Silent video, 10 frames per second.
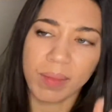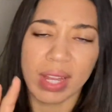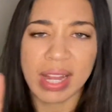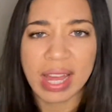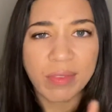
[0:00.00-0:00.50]

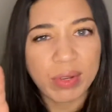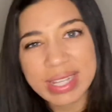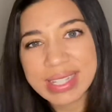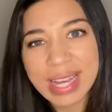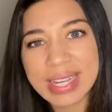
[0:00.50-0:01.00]
kind of with a
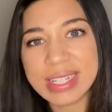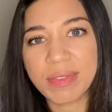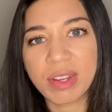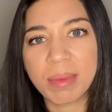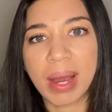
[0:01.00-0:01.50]

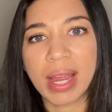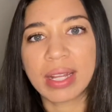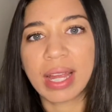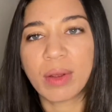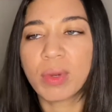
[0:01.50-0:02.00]
scientific mind,
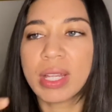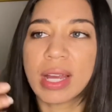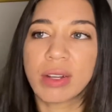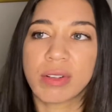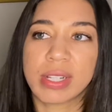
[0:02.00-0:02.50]
like really
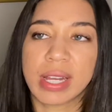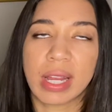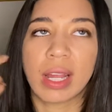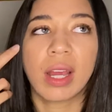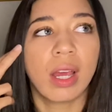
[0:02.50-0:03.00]

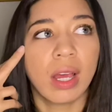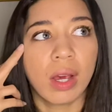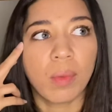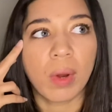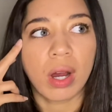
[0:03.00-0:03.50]
understanding,
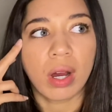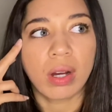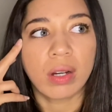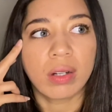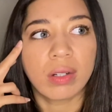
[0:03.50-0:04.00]

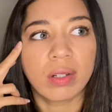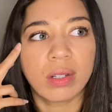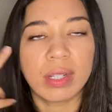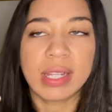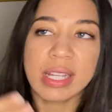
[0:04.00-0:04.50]
Well,
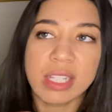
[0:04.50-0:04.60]
this